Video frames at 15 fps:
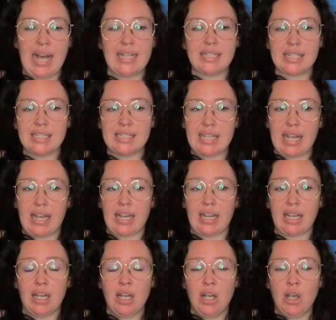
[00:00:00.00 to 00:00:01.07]
yeah, as I
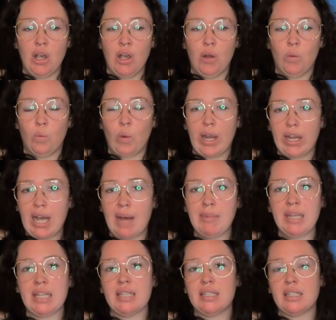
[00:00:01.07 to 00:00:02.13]
say,
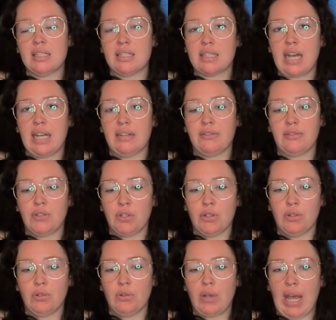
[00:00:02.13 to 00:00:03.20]
we're coming into this kind
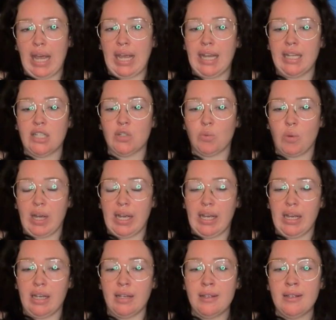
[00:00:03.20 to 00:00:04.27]
of new age
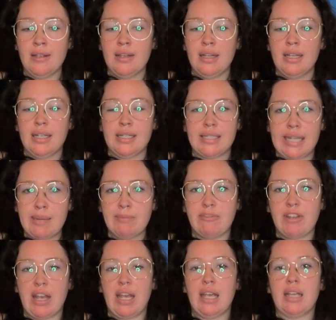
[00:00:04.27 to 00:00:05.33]
where
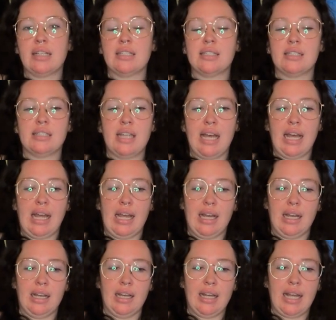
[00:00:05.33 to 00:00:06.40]
deep fakes
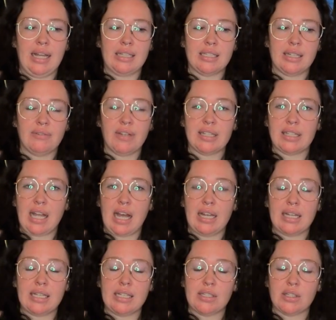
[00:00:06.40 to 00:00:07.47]
and stuff
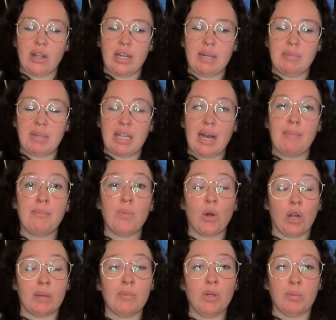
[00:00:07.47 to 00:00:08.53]
like that is going to
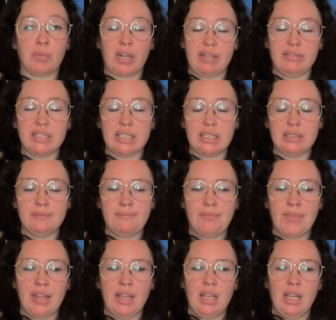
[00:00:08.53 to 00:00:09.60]
become more and more
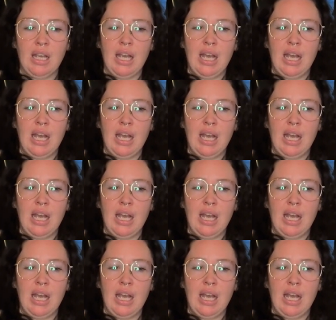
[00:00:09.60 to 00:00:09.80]
prevalent.